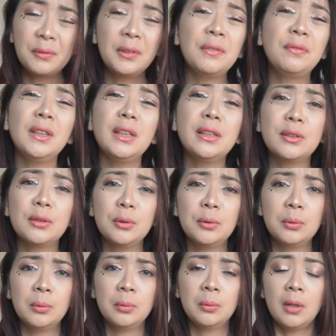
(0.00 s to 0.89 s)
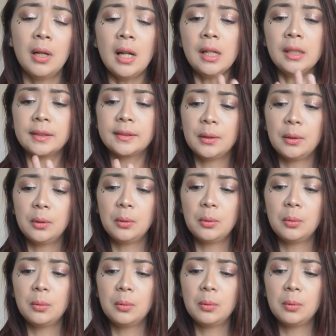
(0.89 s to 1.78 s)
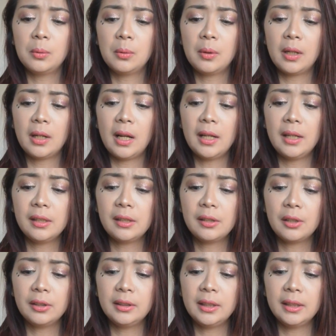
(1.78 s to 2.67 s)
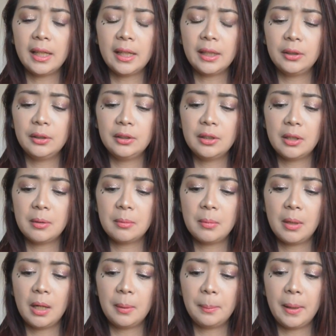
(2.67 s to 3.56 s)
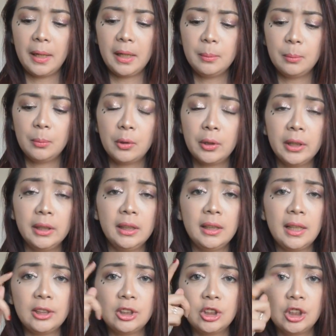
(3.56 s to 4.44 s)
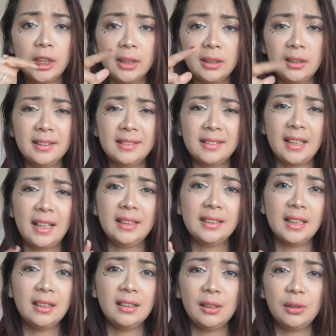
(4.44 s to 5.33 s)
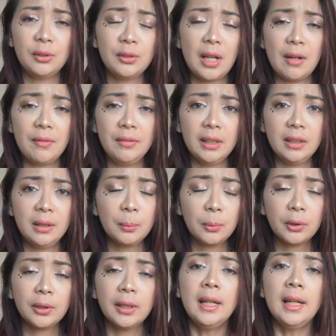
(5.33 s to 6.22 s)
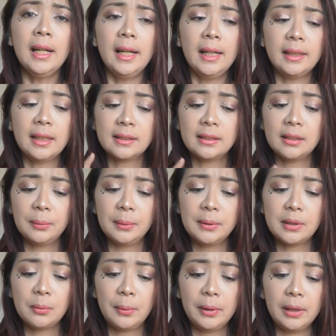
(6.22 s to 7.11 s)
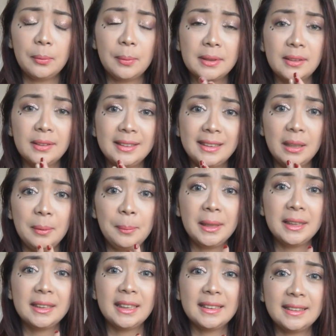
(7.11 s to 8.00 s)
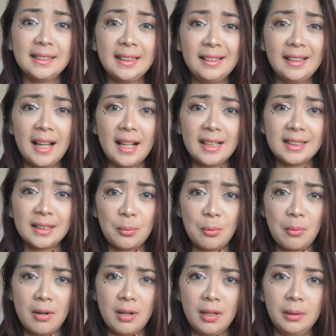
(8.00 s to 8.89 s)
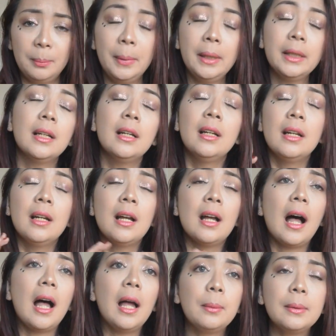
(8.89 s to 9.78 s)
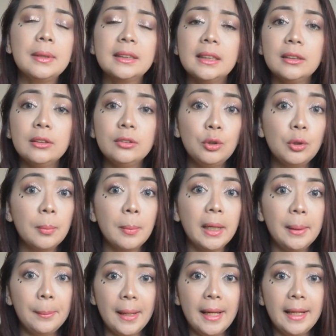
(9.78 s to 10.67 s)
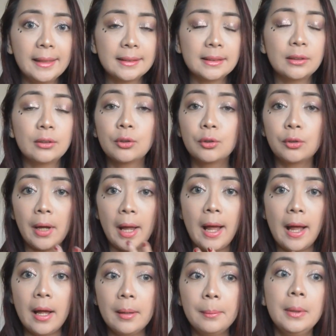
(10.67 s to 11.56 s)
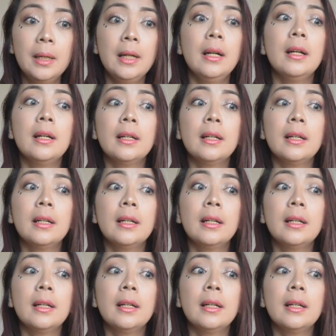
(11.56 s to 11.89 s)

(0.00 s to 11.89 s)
fifty-two. So I thought that I could um buy more, and then I checked the size and they don't have it anymore, and that's the reason why it was on sale because it's the last one. But I will still do my best to grab